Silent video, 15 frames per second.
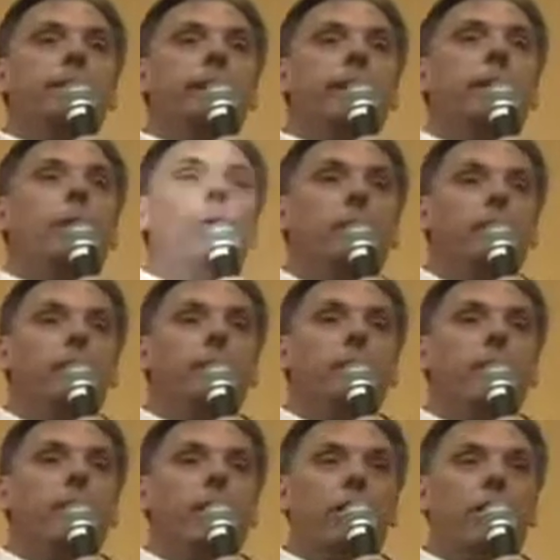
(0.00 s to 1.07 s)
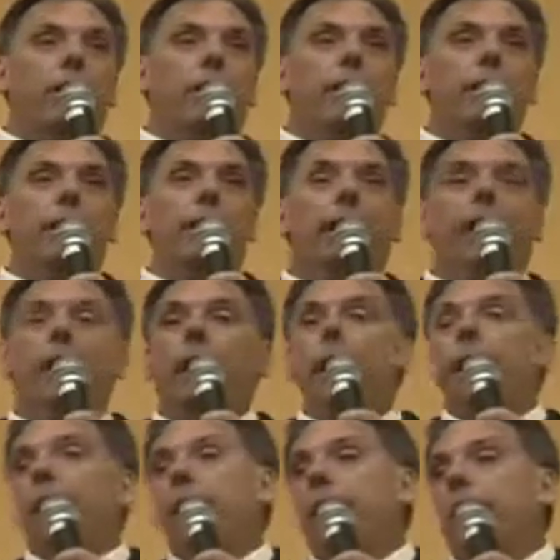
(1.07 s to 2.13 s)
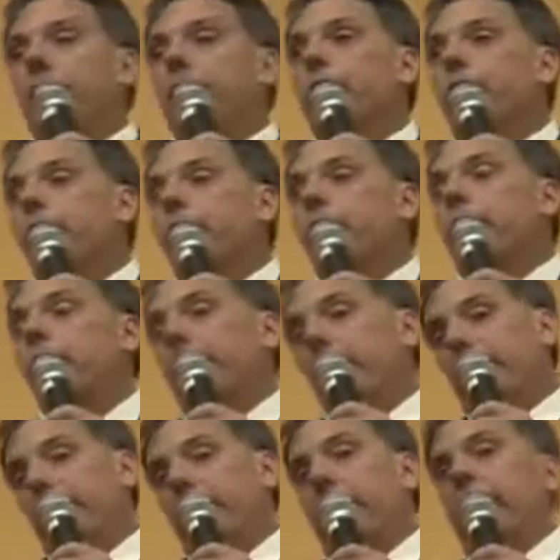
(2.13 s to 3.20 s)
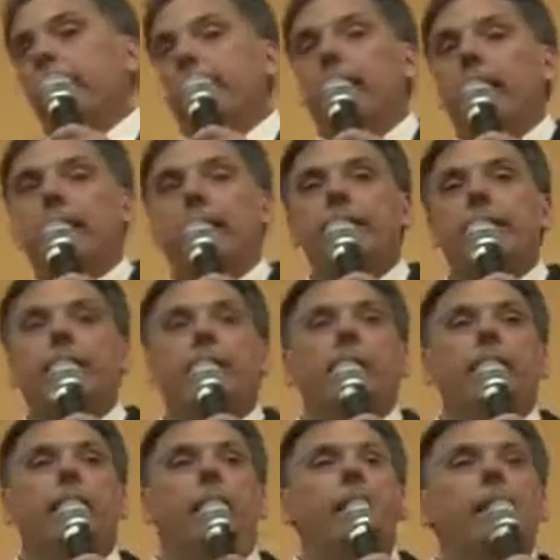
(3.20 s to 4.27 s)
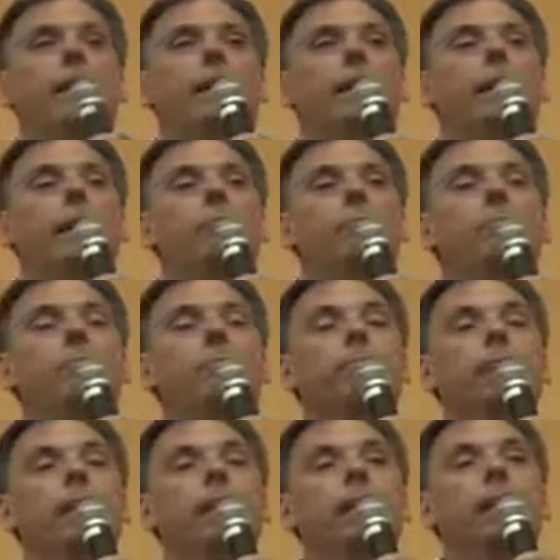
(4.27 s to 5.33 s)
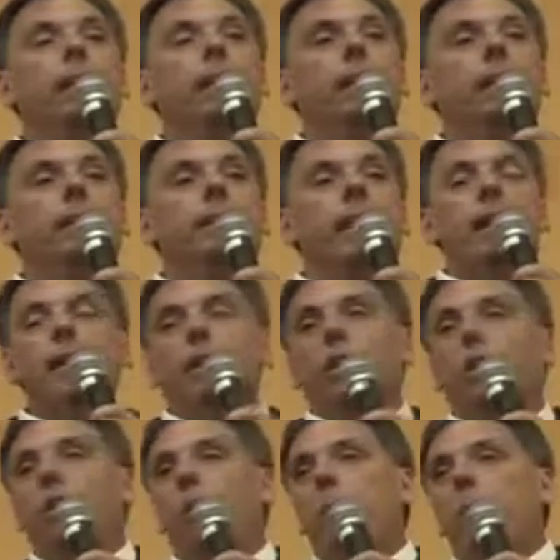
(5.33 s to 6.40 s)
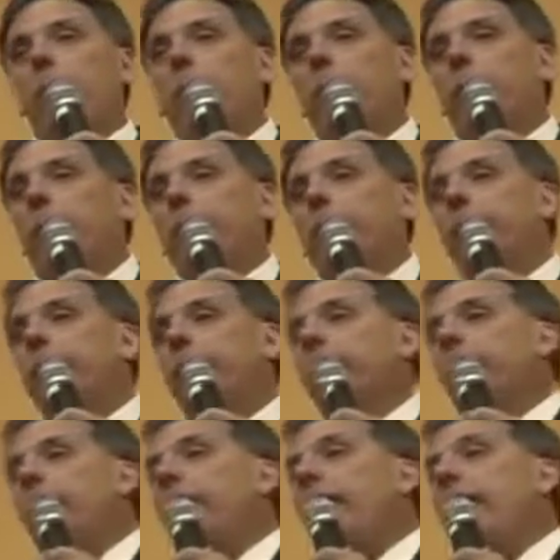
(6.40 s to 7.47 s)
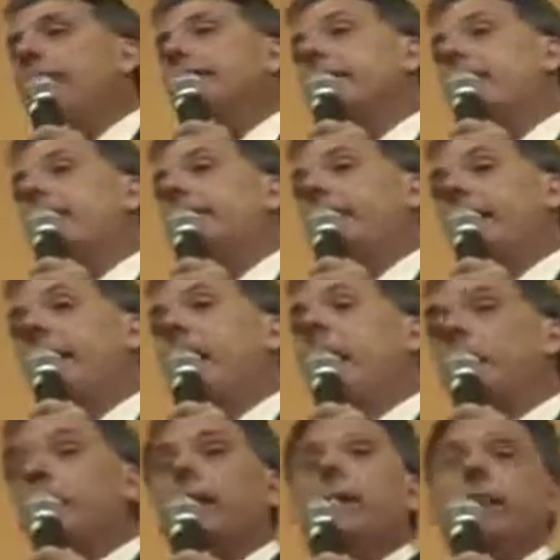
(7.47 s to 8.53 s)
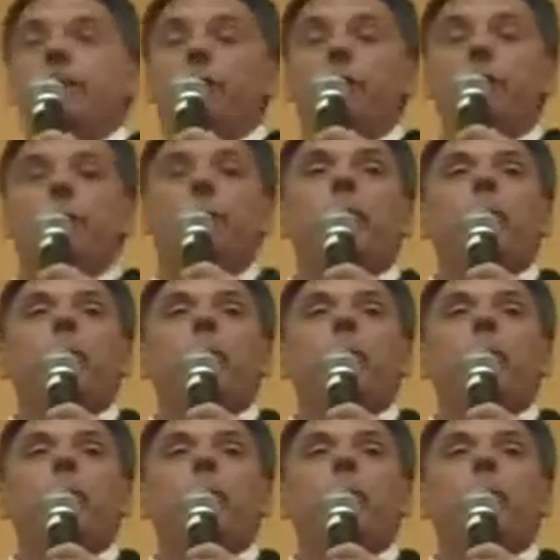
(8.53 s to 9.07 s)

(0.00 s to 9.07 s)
Steny Hoyer from Maryland, introduced and eventually, as I said, got signed into law by the President. That is something that I will continue.